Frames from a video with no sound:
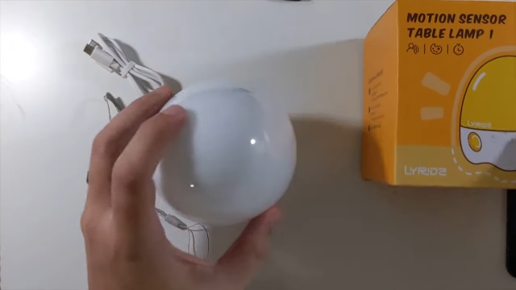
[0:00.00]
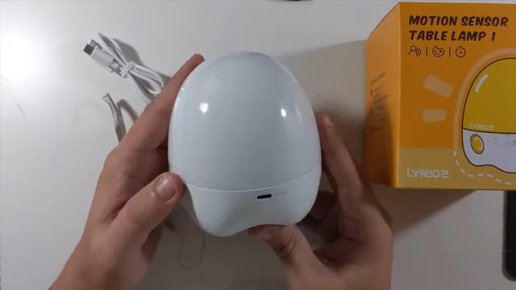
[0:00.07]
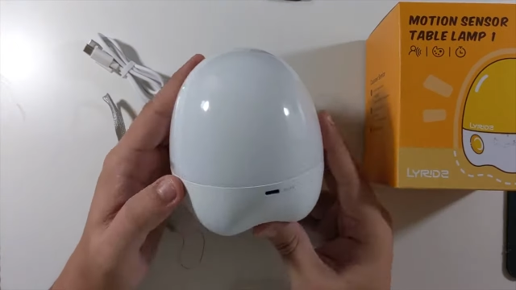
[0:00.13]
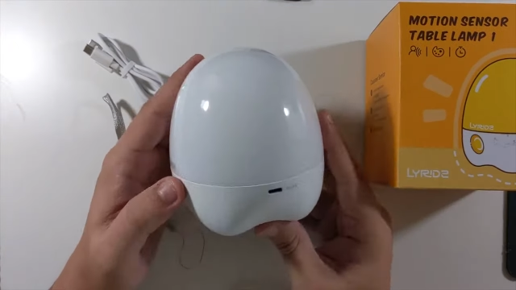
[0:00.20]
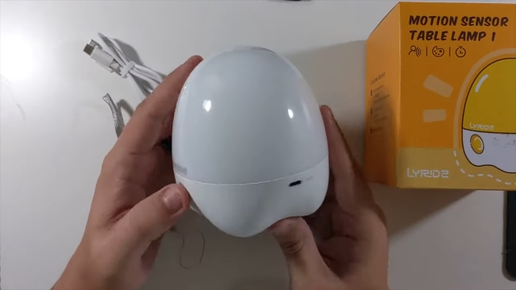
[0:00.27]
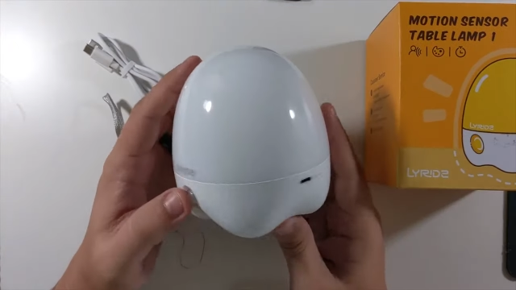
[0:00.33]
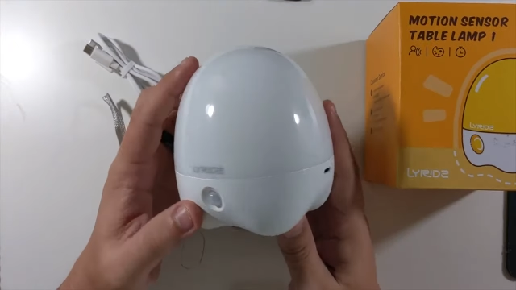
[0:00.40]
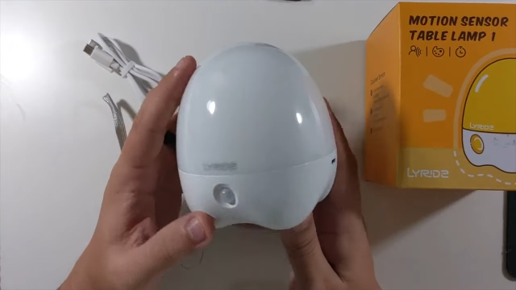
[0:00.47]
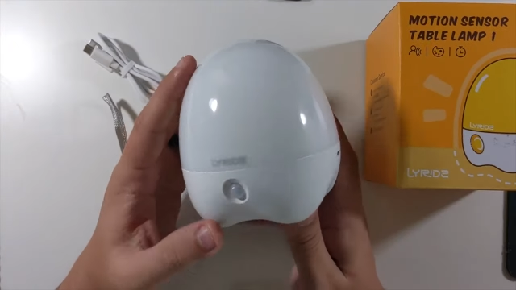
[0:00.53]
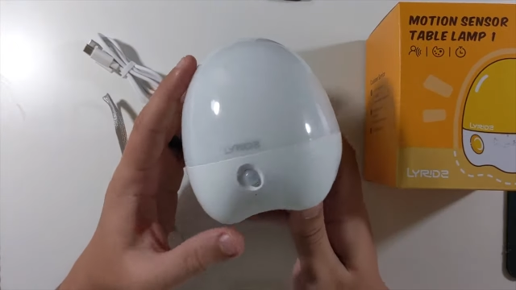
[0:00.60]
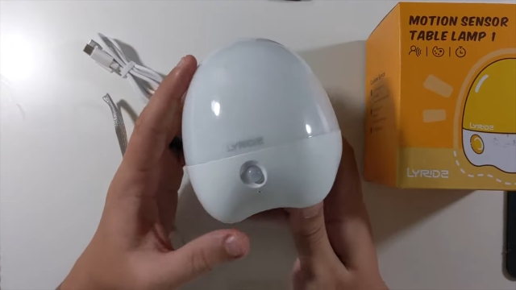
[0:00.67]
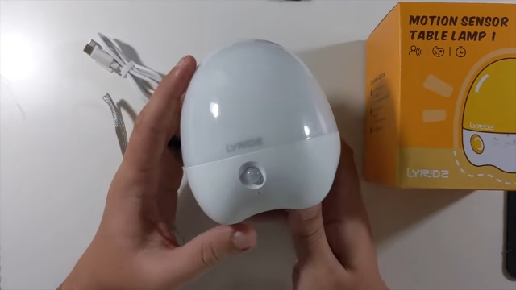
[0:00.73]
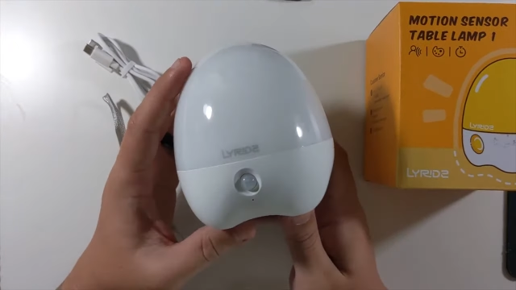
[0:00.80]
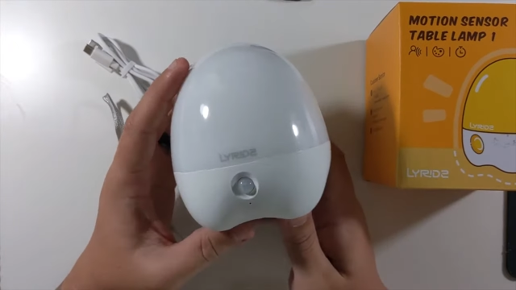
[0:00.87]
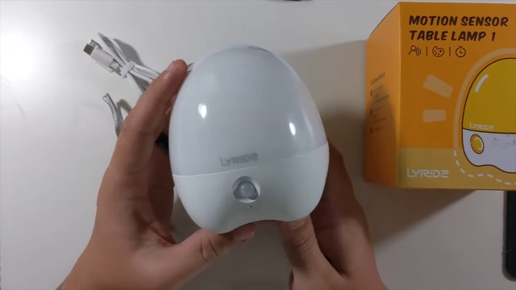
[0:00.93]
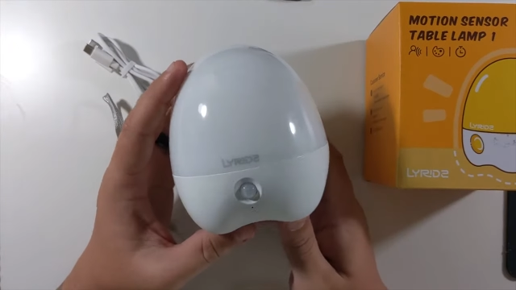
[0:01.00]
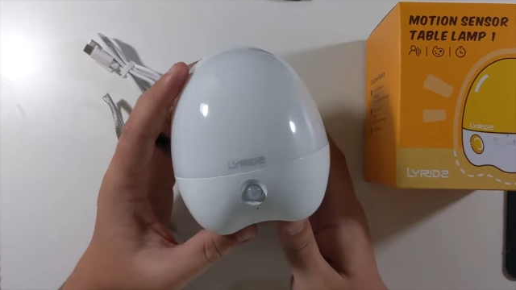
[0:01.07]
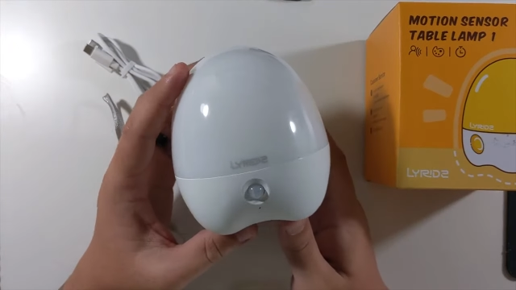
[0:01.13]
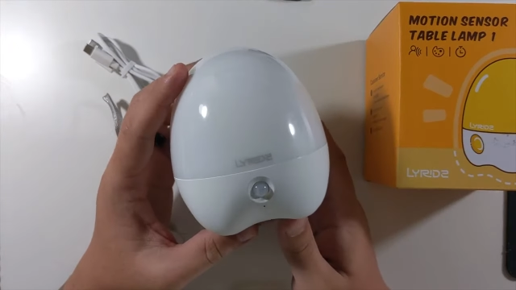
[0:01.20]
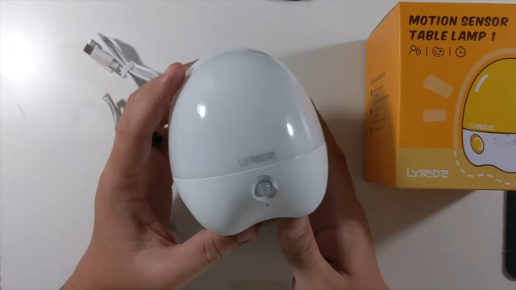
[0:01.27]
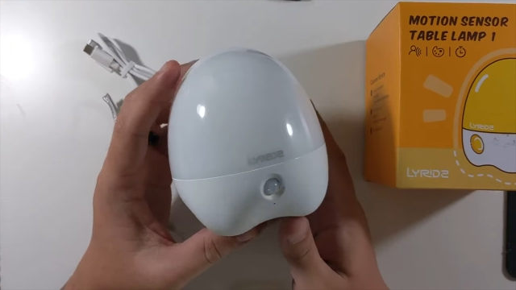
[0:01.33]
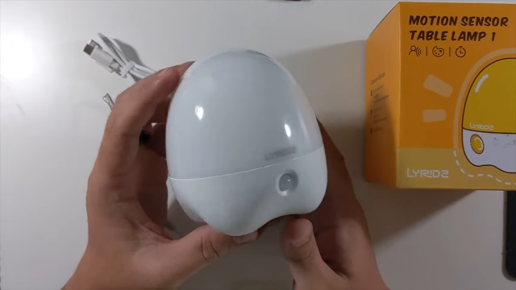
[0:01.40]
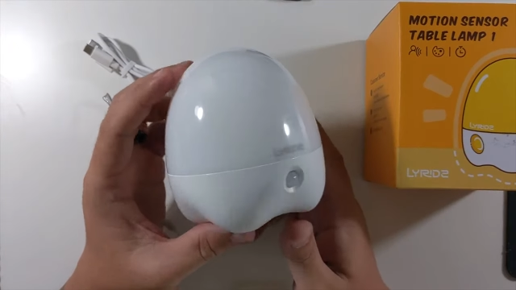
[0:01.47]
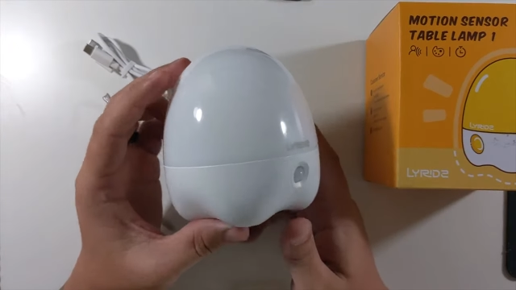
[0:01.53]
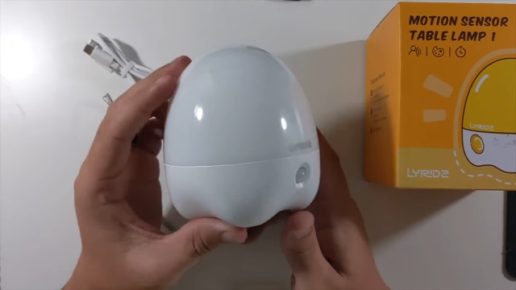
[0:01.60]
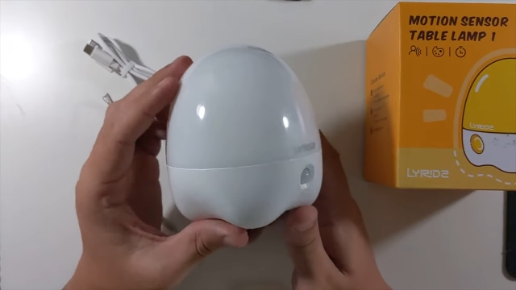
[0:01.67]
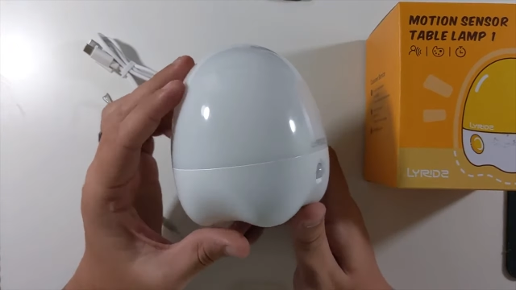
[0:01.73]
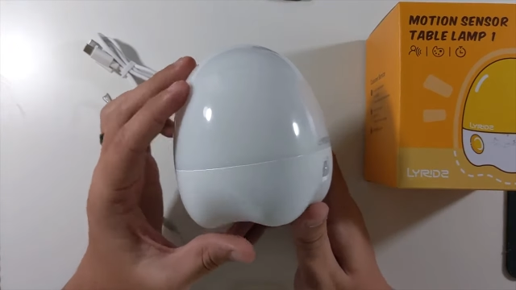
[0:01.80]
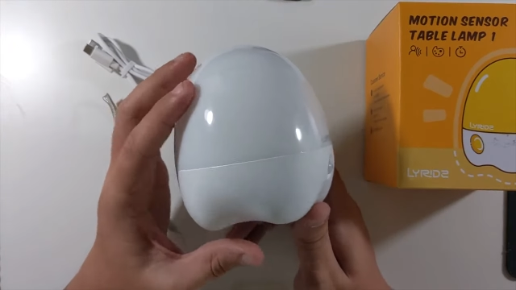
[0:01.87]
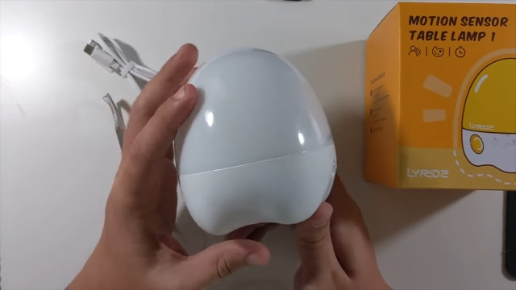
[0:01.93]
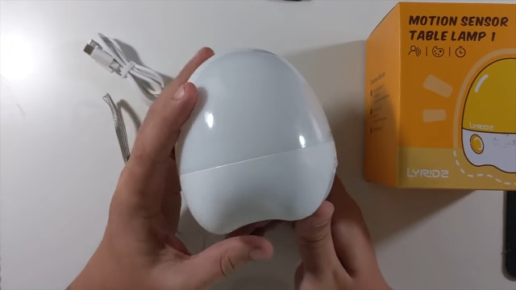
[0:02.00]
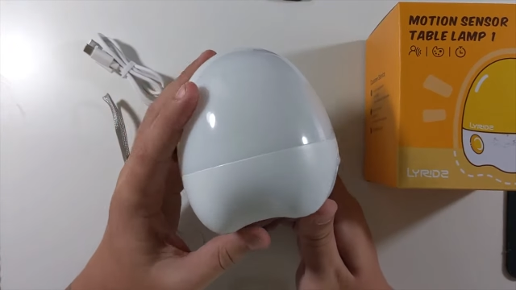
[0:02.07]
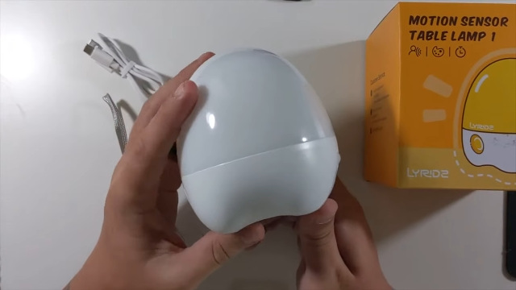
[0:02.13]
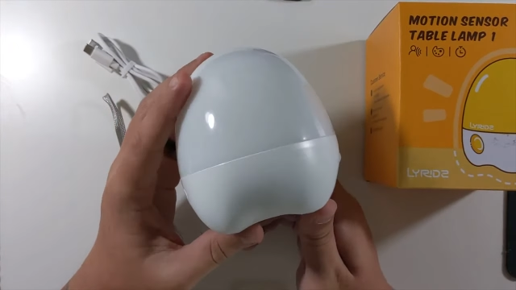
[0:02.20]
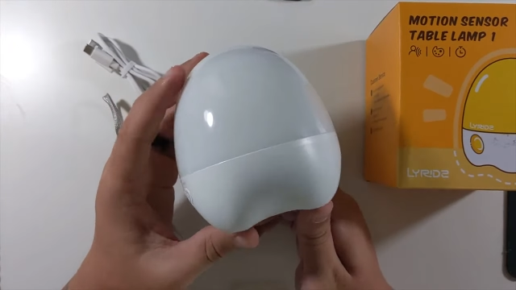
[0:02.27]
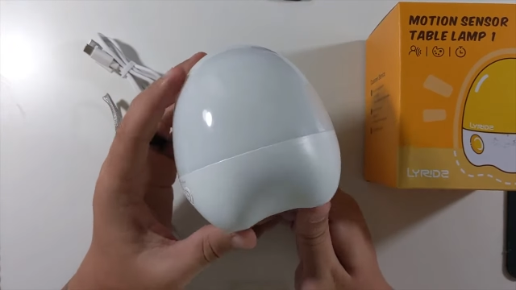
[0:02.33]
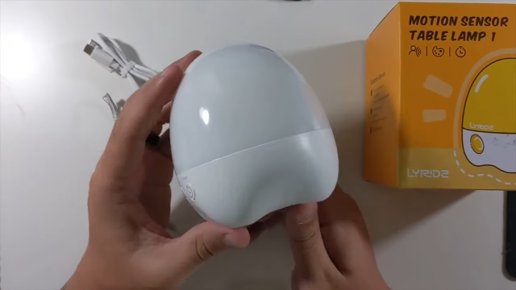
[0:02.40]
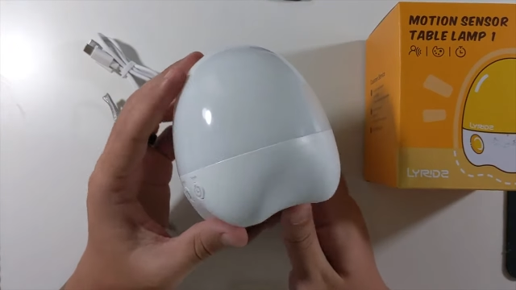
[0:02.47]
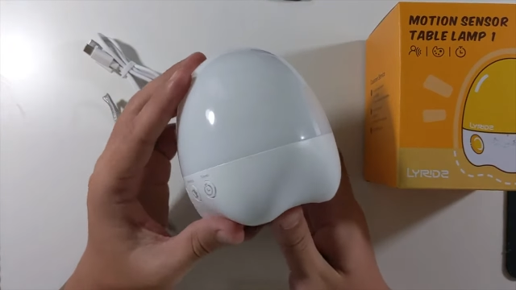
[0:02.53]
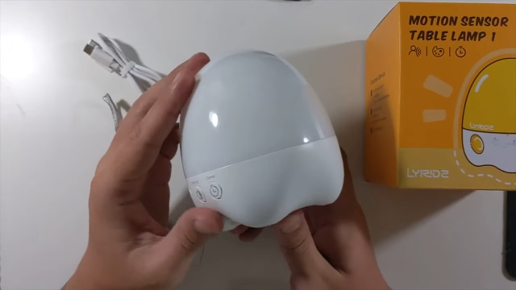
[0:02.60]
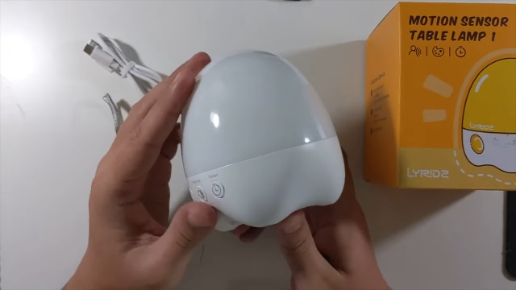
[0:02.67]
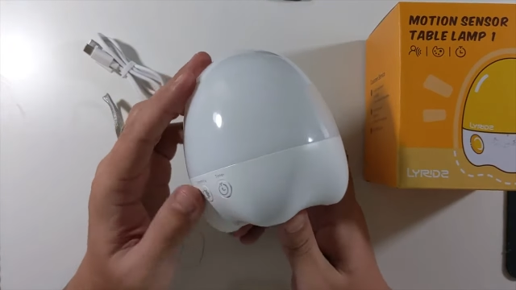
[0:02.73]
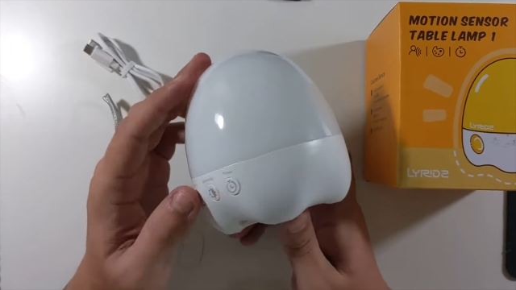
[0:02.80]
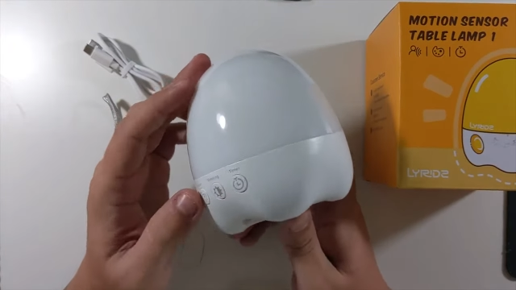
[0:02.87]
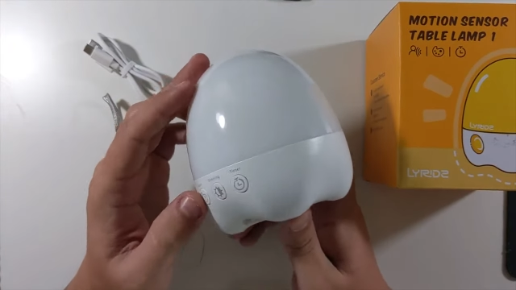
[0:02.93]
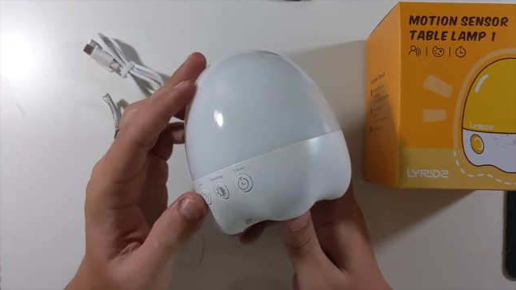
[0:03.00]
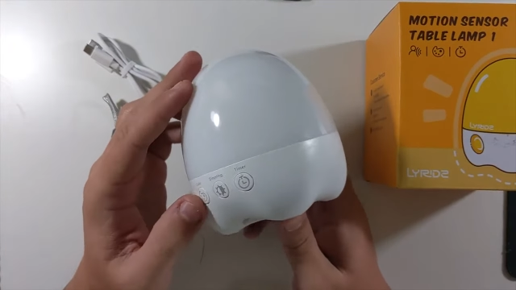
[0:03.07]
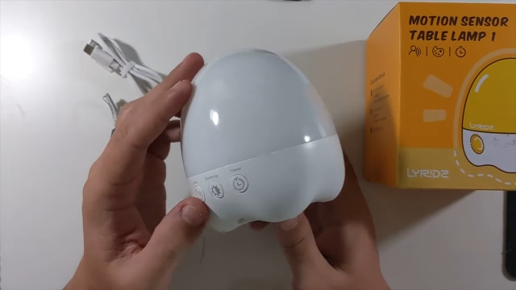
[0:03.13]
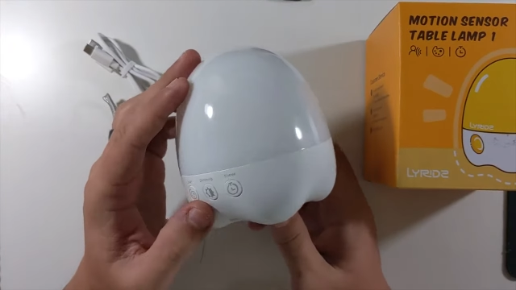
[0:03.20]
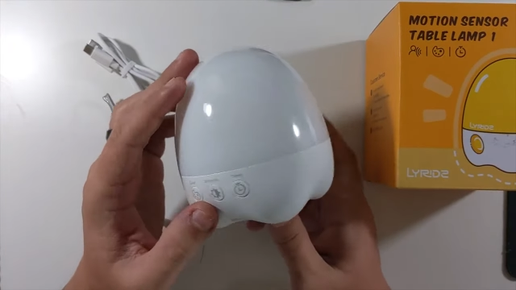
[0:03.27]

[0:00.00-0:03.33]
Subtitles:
[unreadable: no face in view]